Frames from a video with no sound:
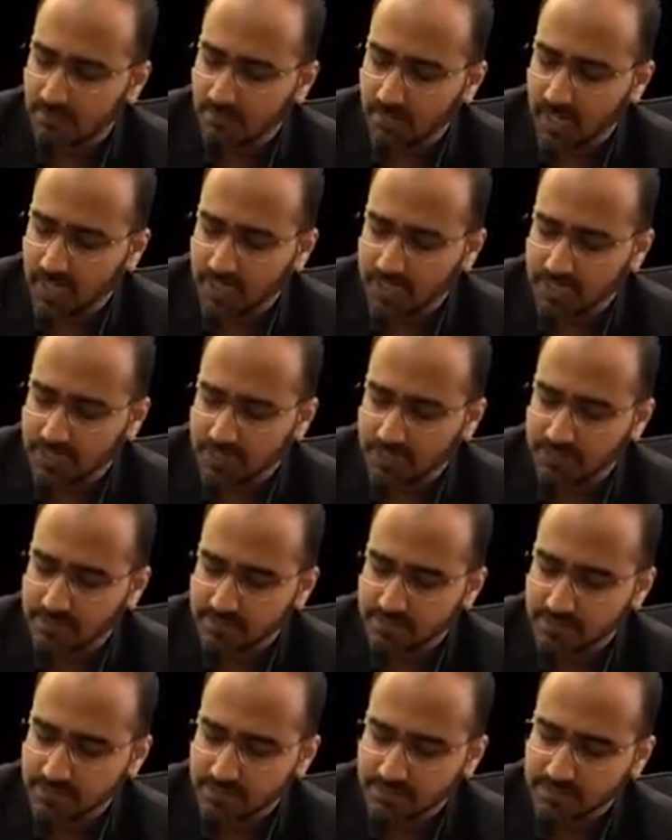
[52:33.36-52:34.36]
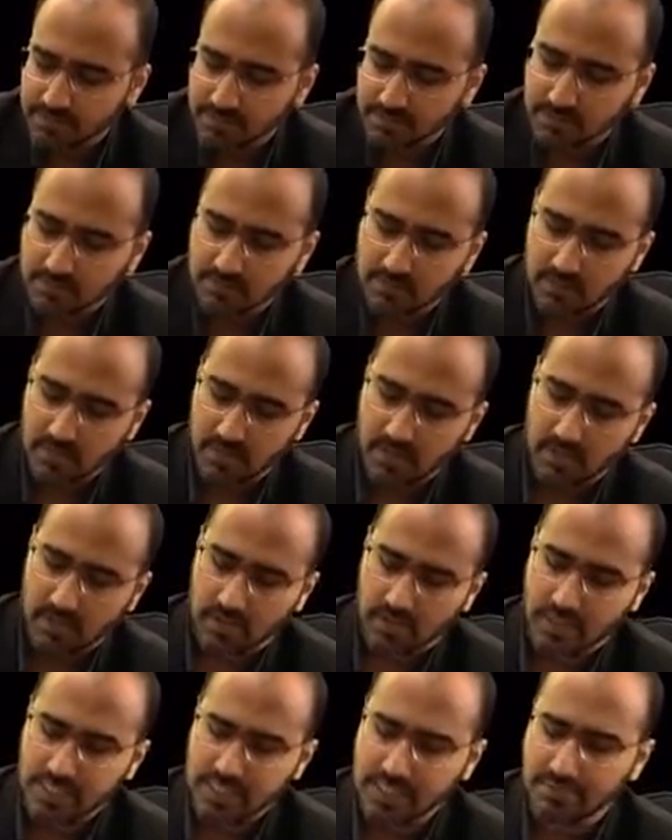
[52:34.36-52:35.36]
mask.
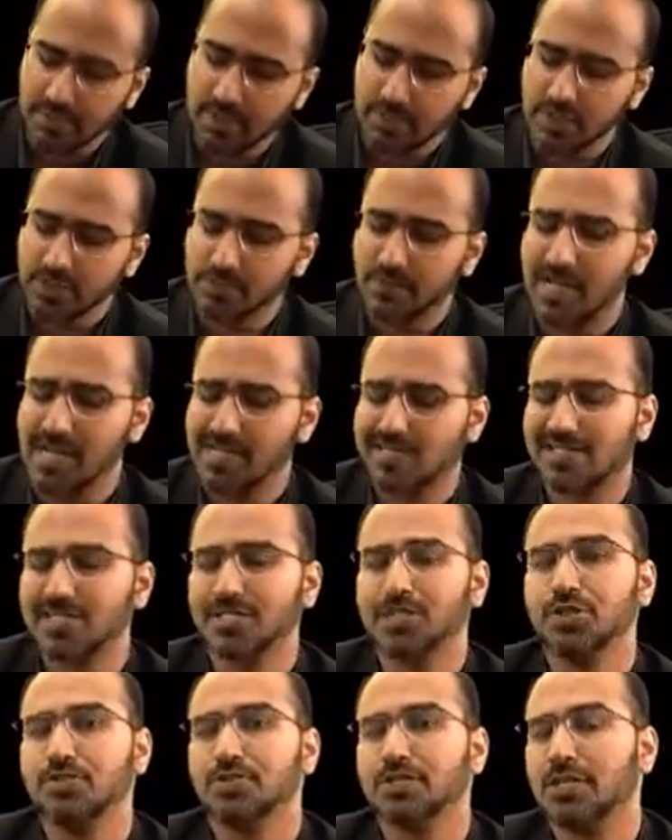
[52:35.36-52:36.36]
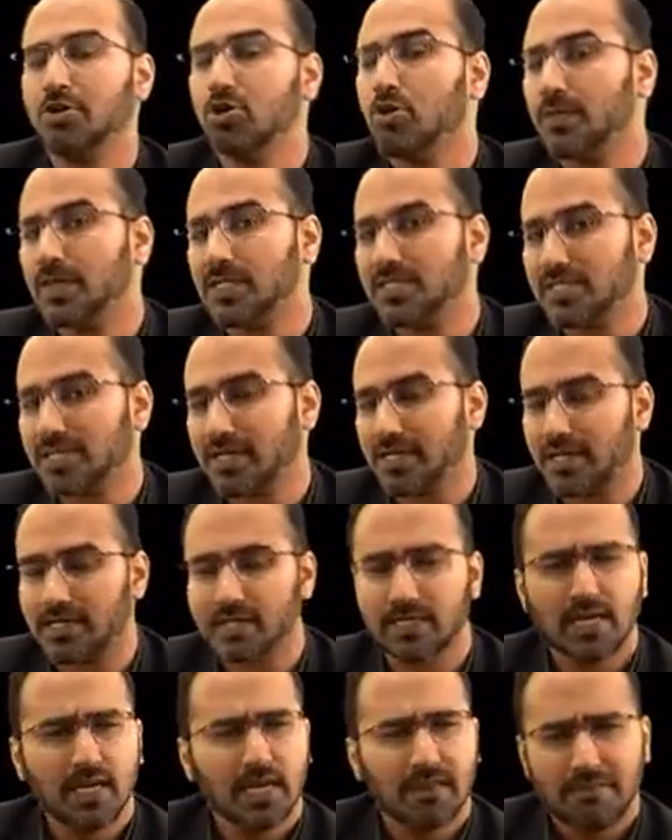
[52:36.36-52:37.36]
Okay, Schimmelbusch mask is used in open
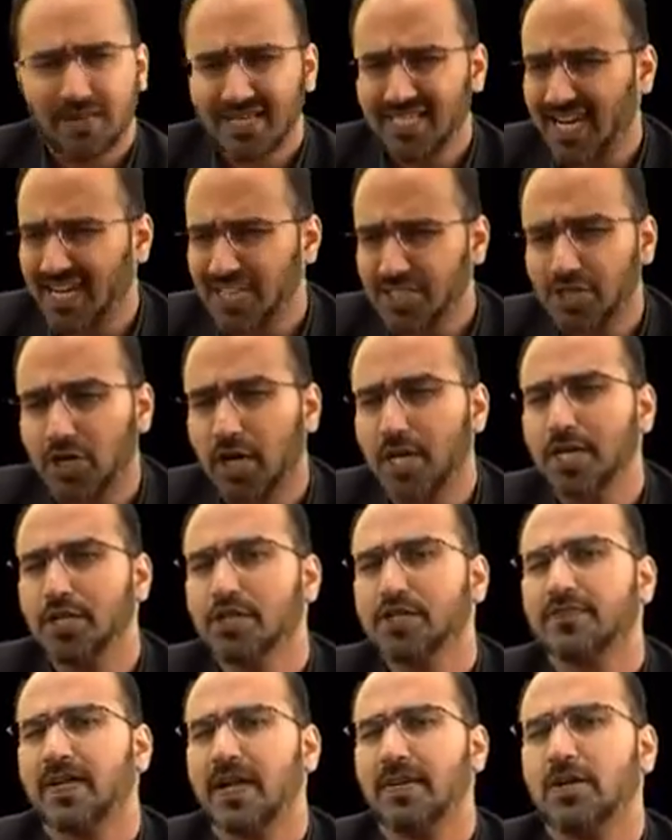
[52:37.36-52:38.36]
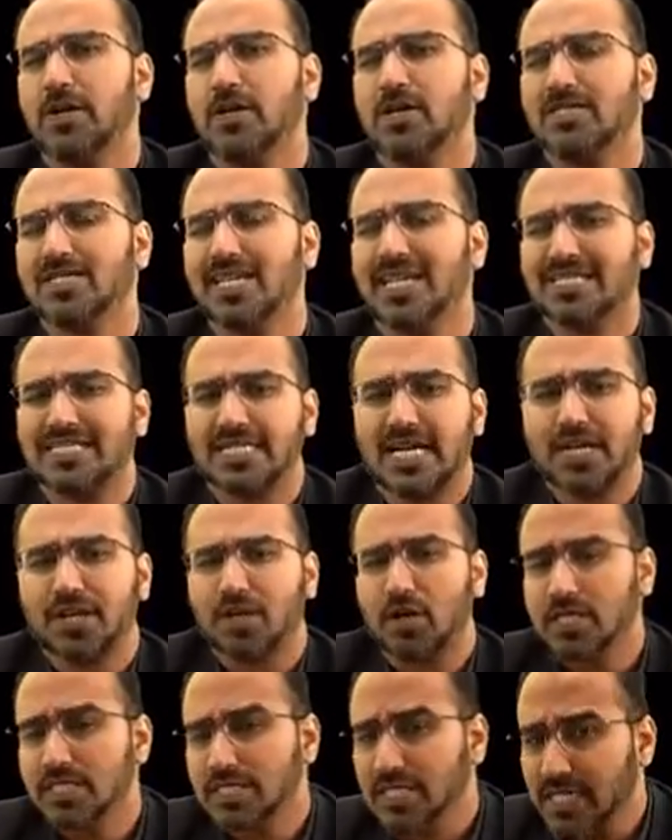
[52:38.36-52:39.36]
circuit. But that is not used. Why? Because the
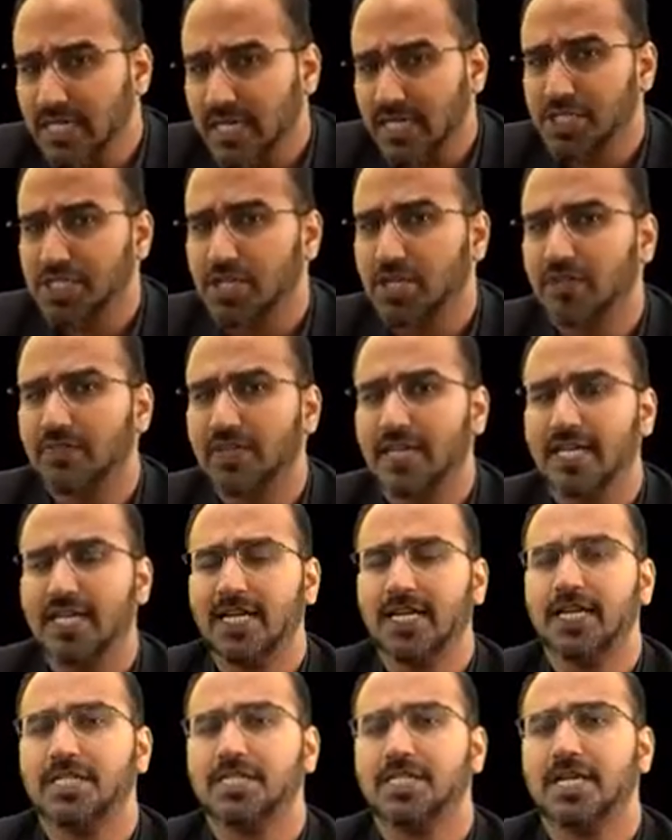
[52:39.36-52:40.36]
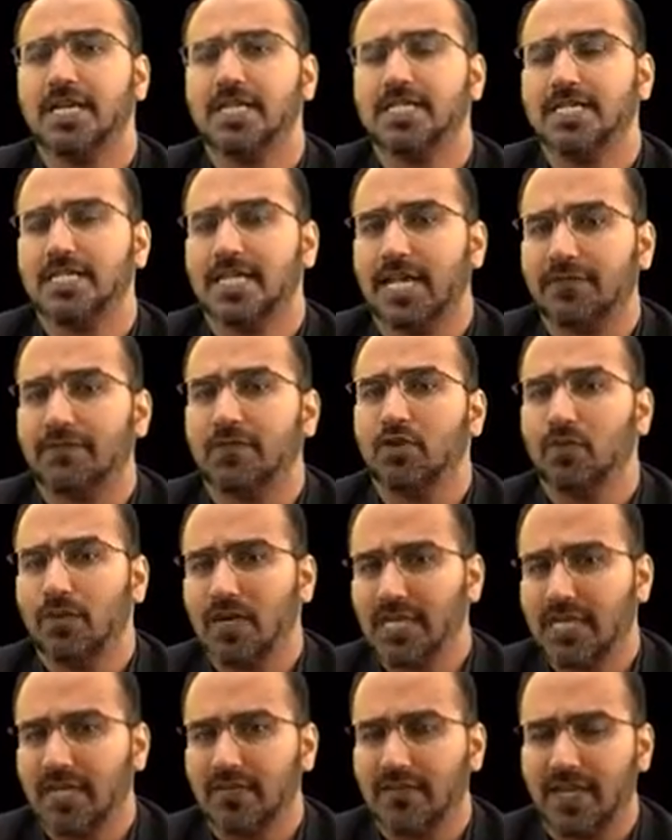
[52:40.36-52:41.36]
exact concentration of the inhalation agent that we
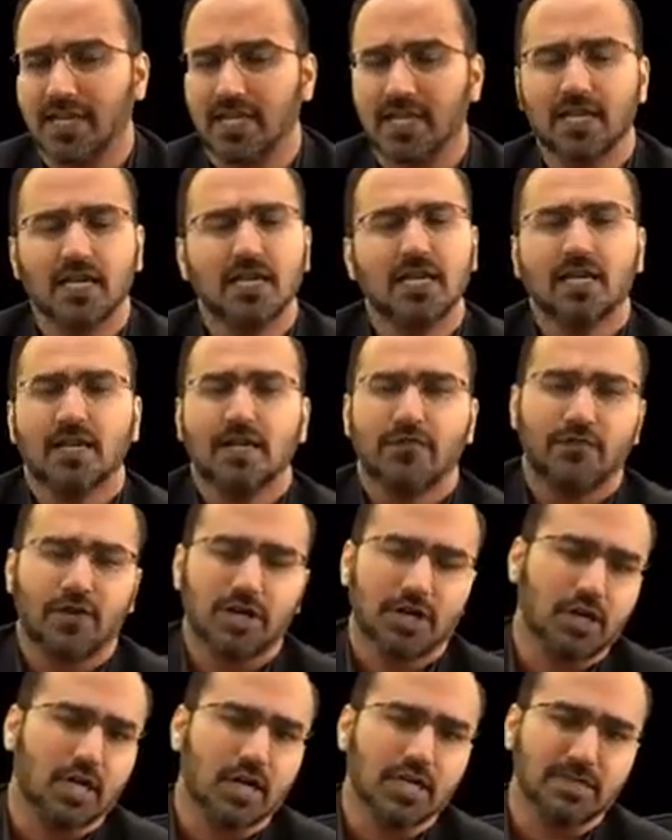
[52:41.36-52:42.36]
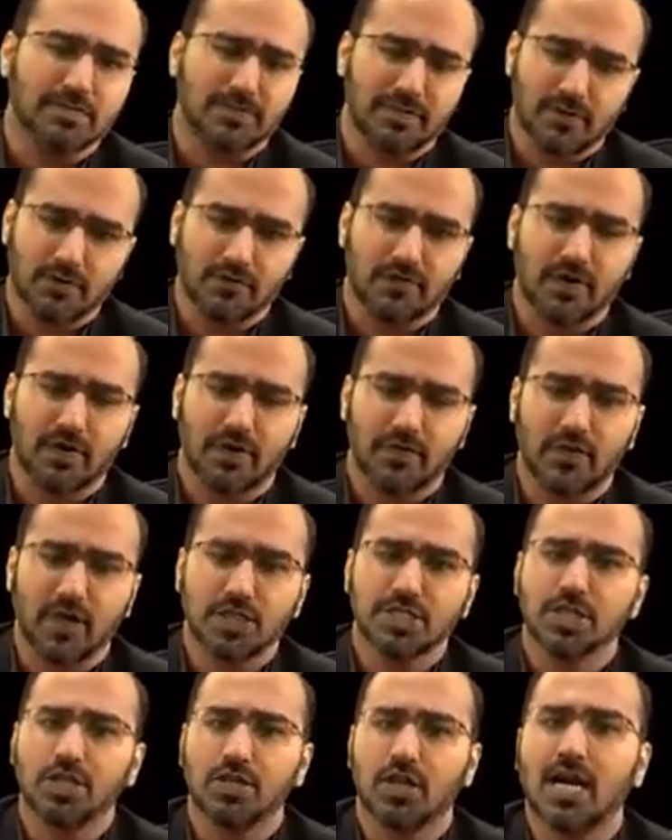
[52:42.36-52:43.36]
were giving was
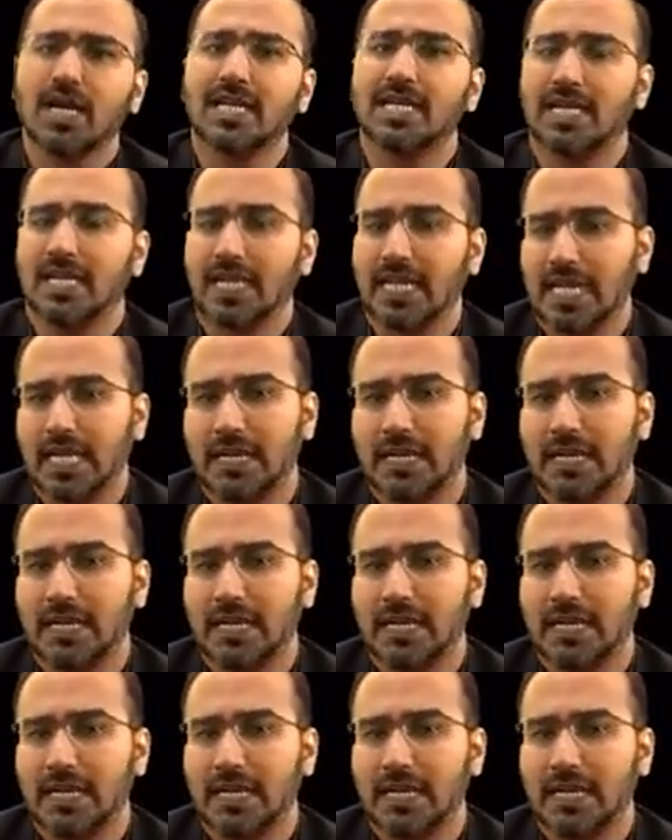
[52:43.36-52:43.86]
not